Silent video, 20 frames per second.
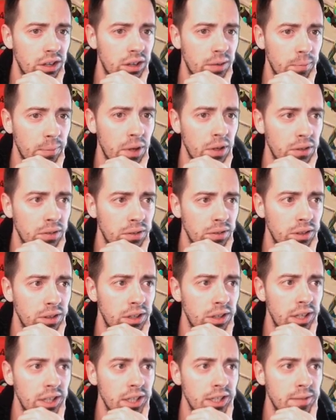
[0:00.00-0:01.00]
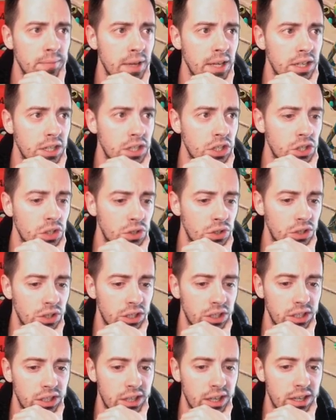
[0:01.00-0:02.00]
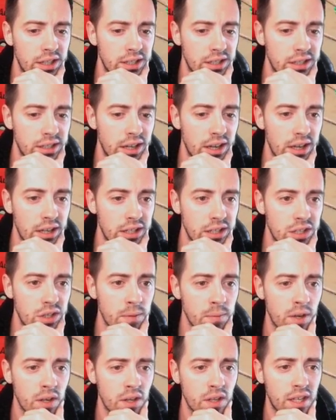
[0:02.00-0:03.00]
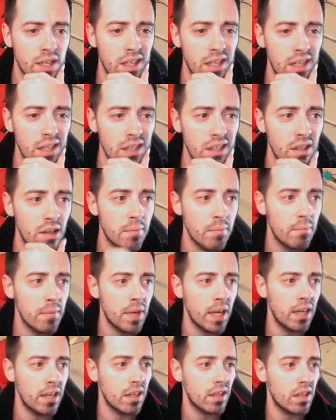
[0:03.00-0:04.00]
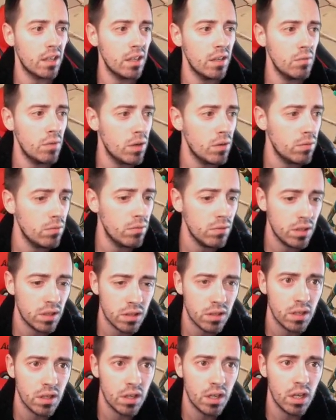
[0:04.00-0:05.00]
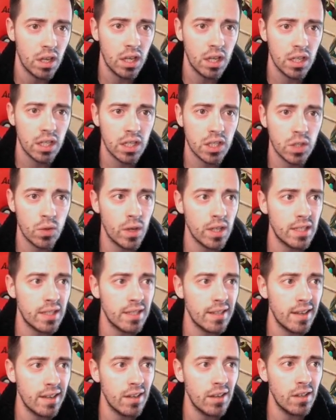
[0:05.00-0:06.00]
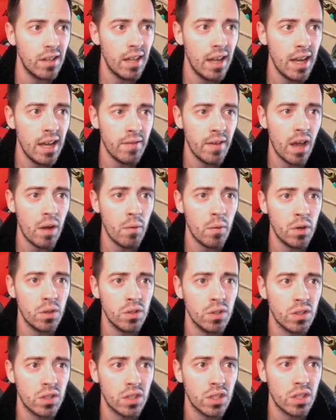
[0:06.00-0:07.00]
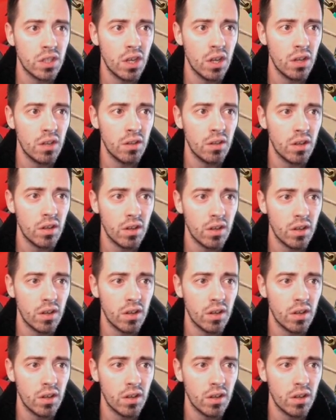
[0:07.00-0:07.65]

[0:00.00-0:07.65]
But let's make sure he can die. So I'm gonna heal my heroes so I stay alive. I wanna stand.